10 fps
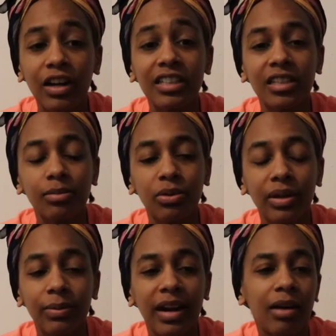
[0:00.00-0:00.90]
got to the
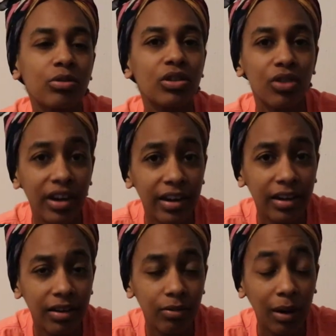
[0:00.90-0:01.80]
point where I was
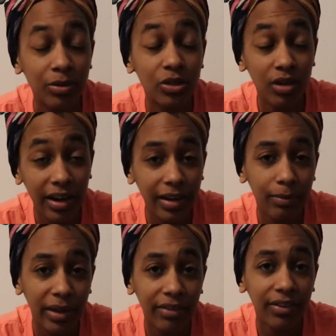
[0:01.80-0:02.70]
crying
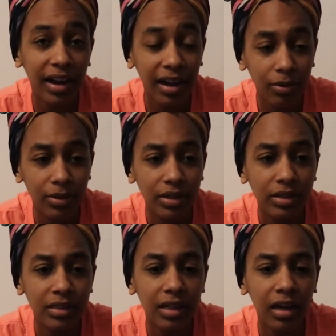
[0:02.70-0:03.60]
in bed for
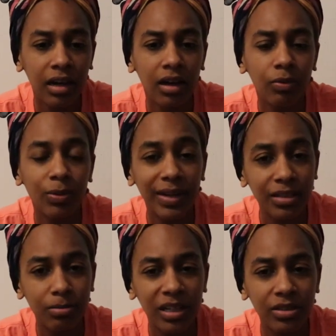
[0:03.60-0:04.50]
hours. We
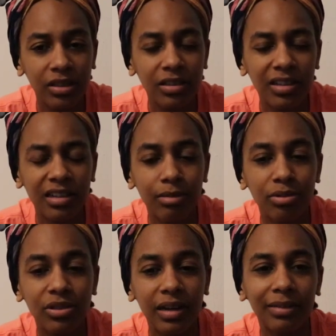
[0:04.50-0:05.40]
went to my doctor and they
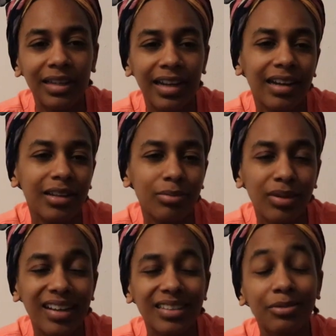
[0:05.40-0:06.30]
prescribed an
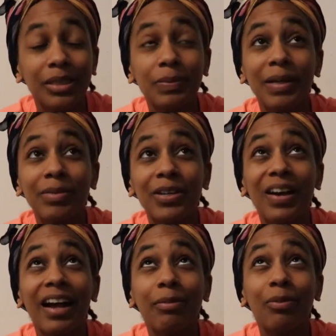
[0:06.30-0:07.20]
antidepressant, which made me
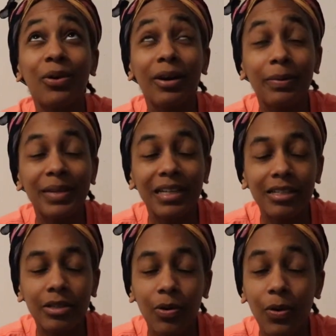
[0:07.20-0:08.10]
cry more
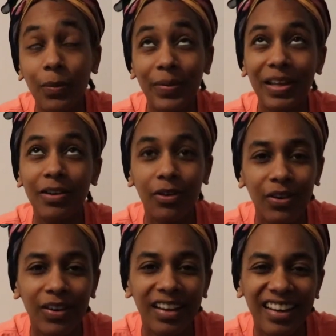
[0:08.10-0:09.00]
because, oh my
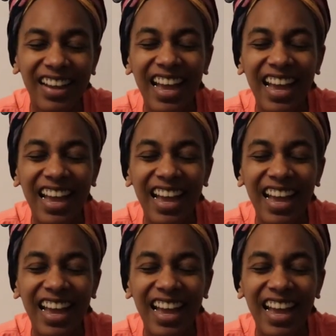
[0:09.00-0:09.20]
God,